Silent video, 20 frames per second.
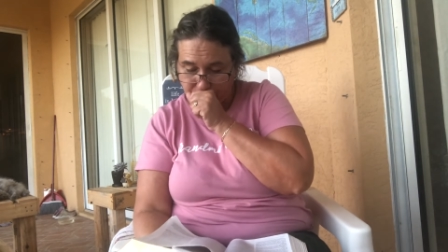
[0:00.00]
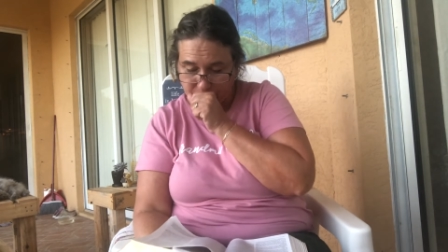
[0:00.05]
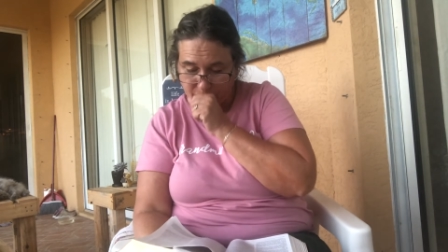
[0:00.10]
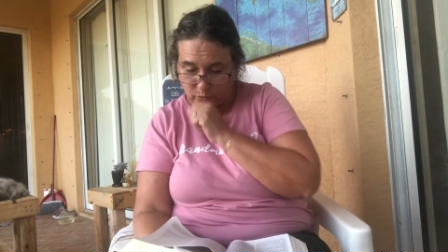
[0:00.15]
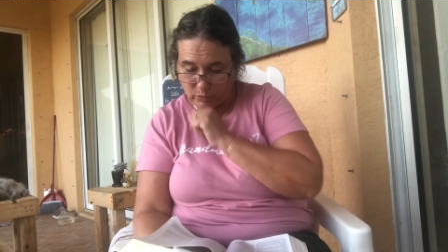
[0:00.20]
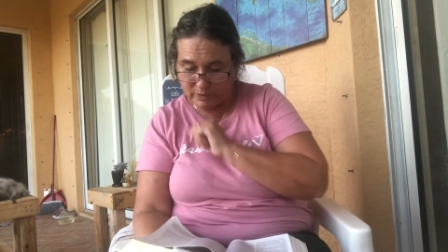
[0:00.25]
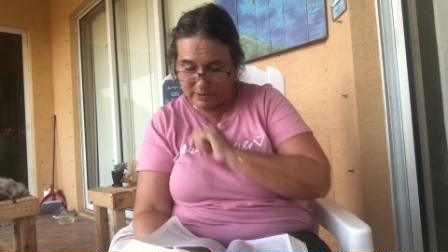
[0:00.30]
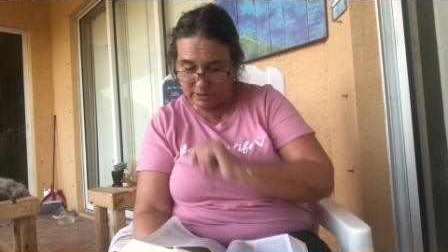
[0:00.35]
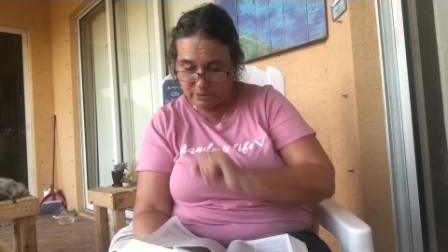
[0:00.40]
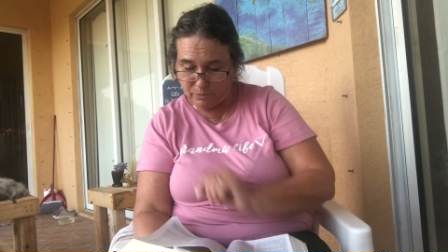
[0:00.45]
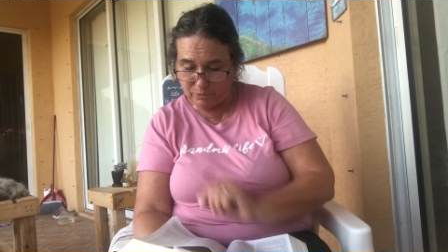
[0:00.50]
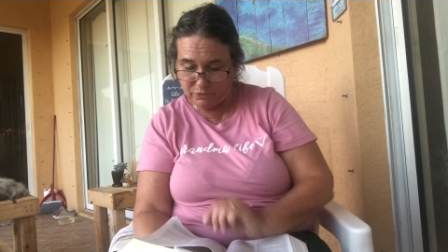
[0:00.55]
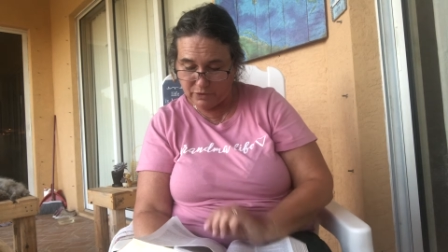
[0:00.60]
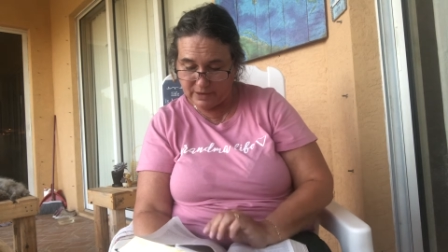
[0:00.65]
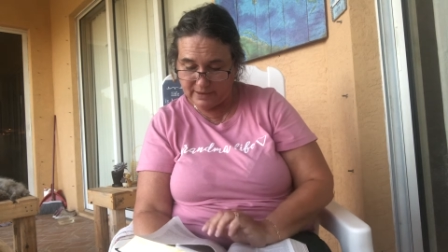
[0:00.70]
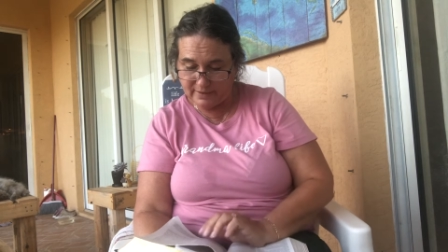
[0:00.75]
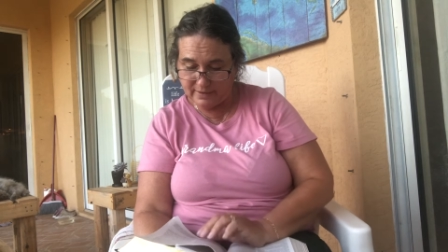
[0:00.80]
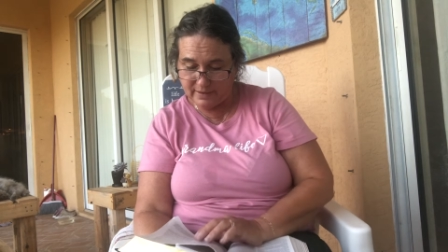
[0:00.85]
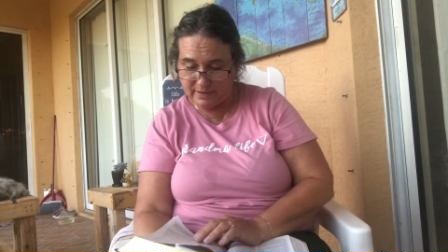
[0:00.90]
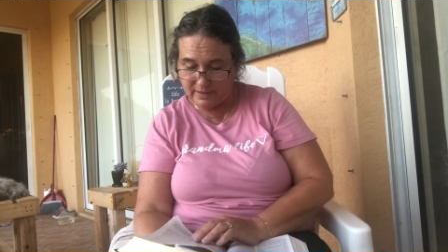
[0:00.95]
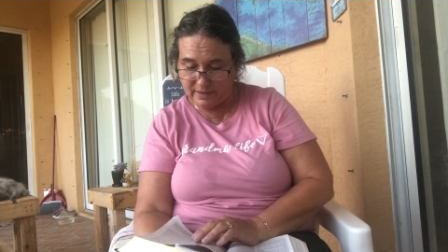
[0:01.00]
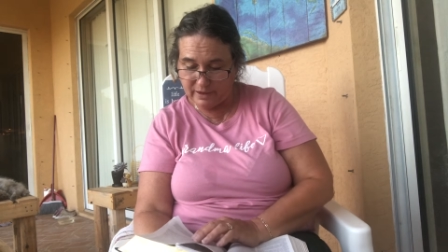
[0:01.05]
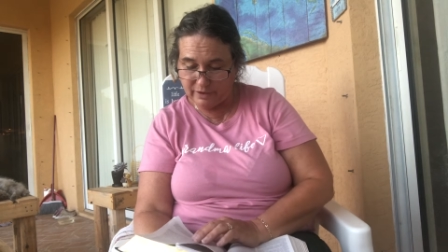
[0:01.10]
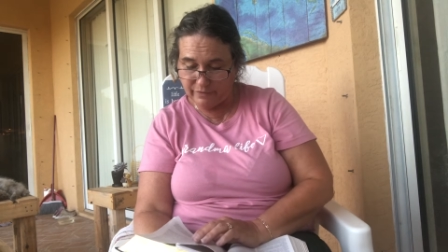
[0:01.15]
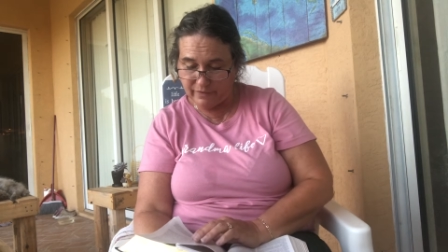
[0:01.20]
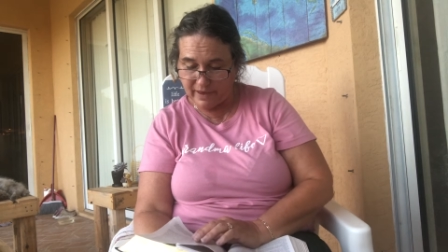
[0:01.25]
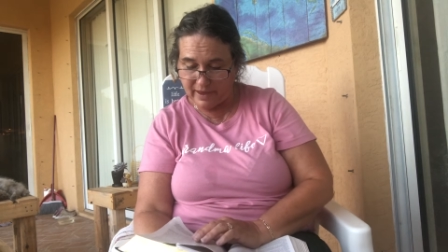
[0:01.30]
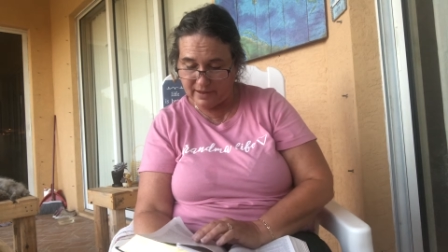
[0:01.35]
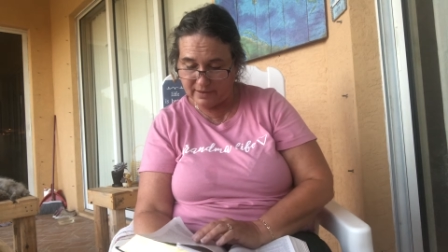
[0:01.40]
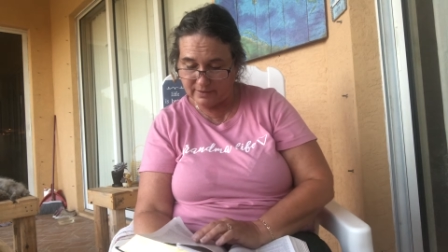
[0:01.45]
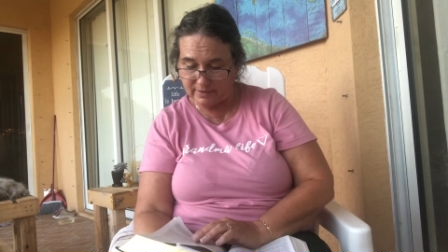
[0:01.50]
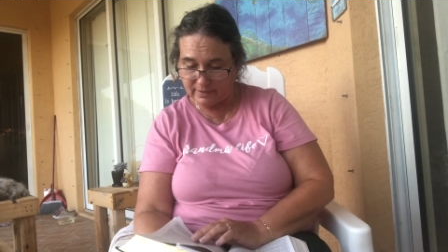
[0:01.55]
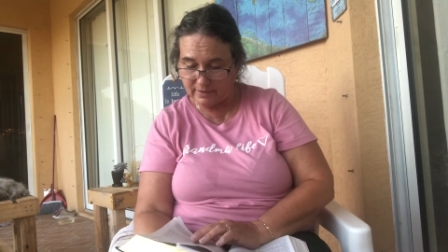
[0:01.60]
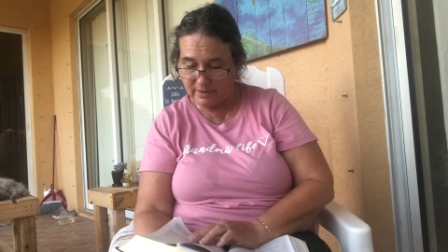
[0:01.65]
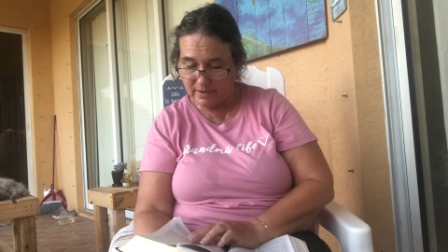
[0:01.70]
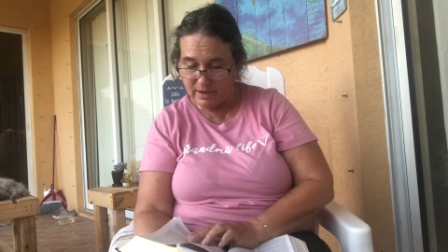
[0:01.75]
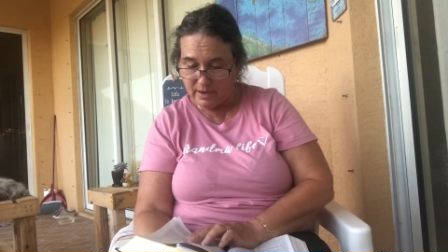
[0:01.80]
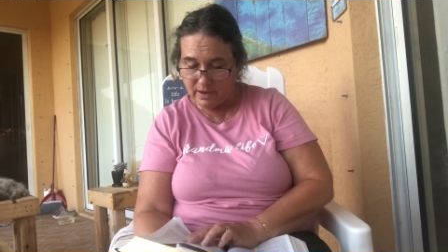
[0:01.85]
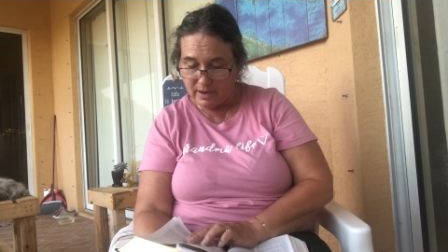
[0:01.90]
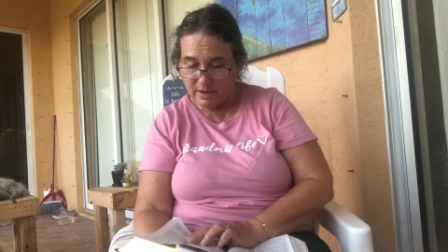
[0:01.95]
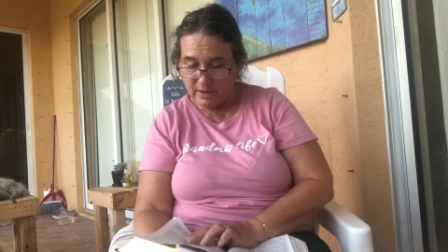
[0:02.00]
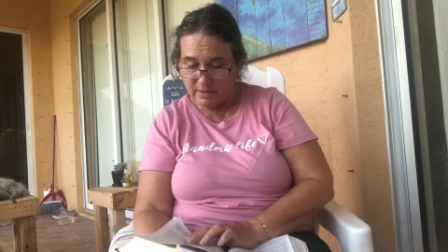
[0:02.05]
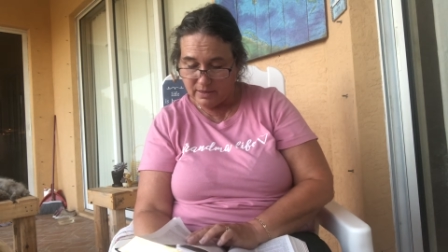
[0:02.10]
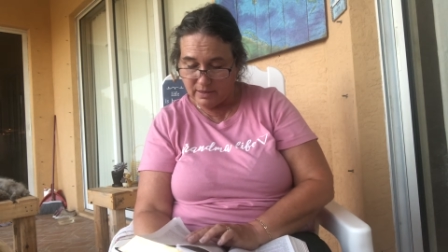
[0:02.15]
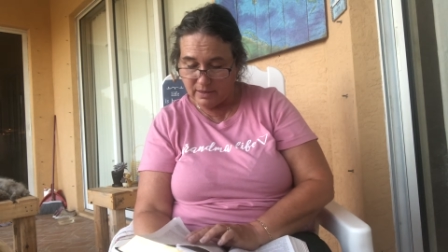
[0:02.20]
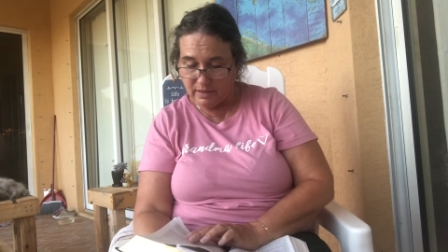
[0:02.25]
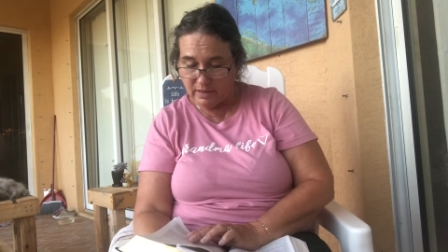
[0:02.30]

with the priests and Levites. The